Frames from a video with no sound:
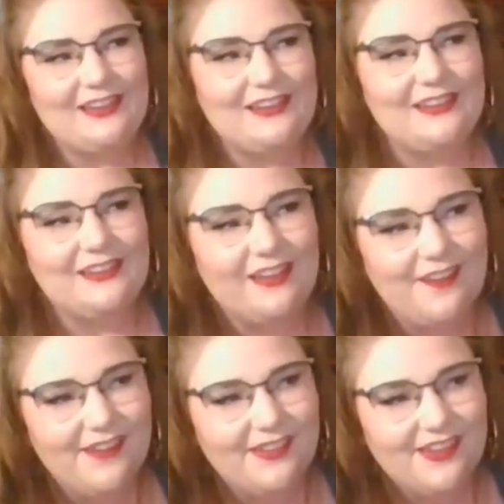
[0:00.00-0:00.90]
And
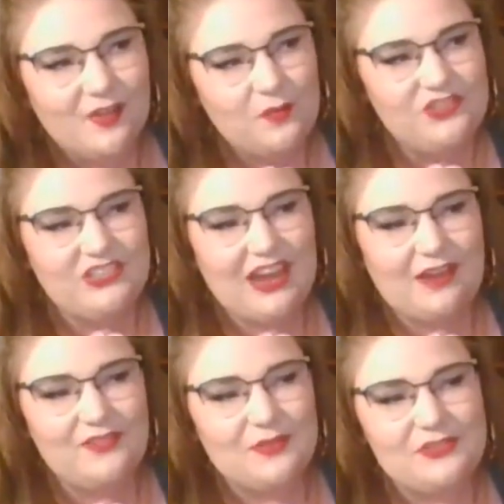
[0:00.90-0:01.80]
we should
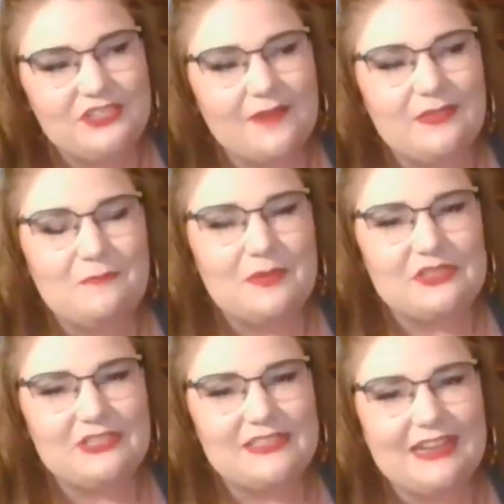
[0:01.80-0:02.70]
have the
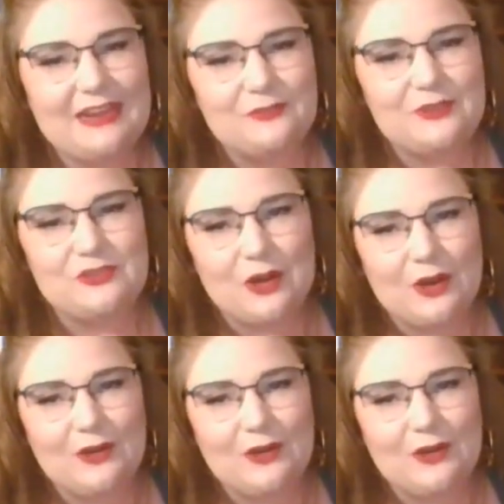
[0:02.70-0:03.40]
bitching dead after dark.